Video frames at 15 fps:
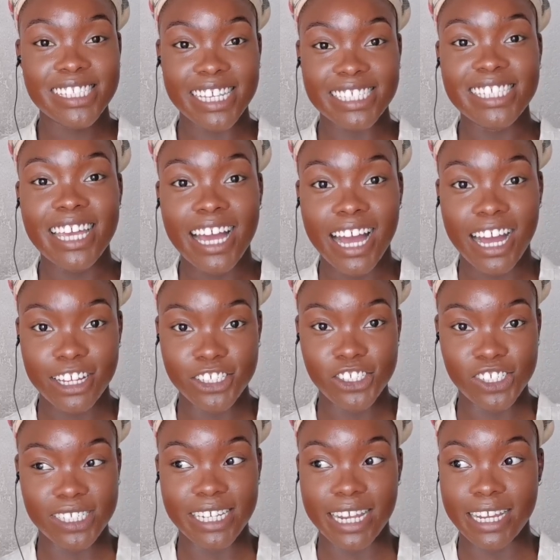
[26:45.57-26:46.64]

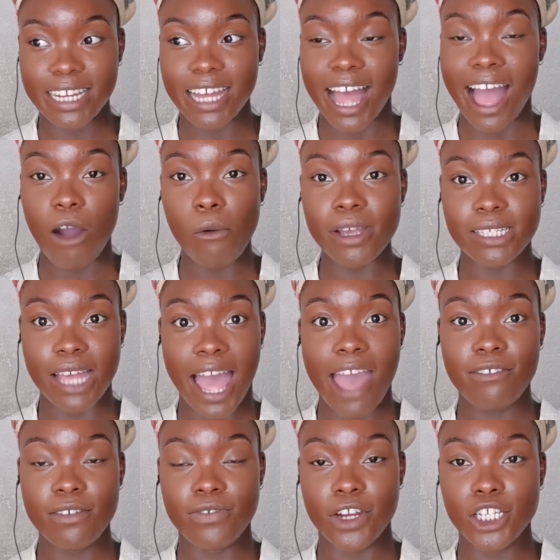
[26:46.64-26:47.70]
600, like, I
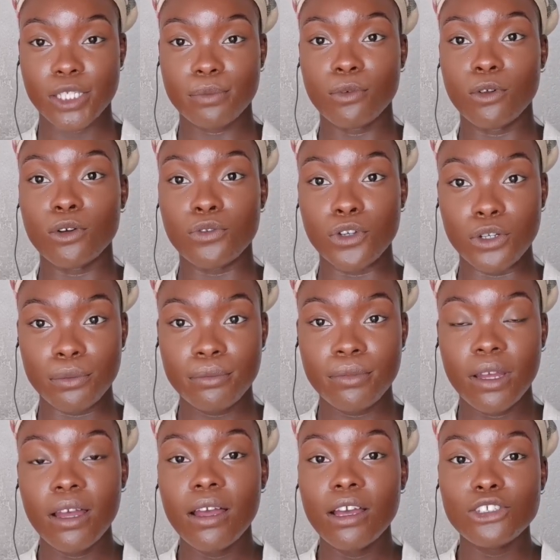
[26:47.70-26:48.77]
have a very small room,
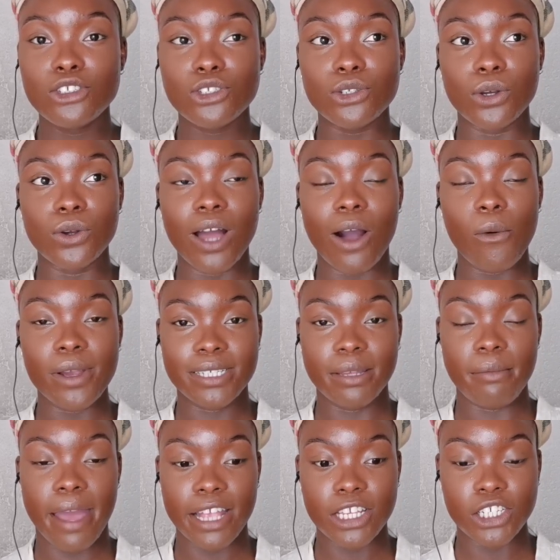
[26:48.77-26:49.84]
so I always
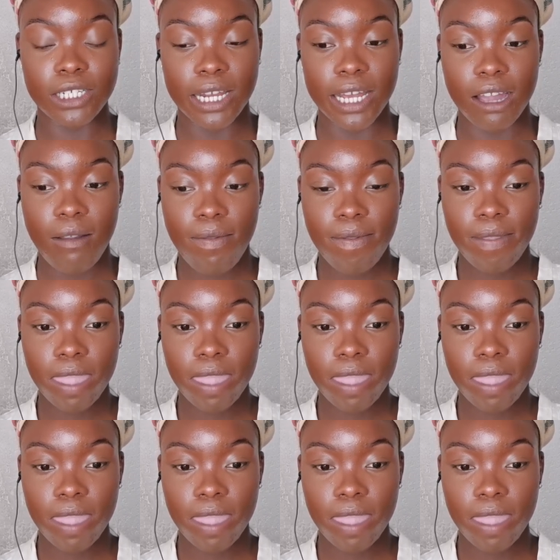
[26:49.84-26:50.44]
imagine like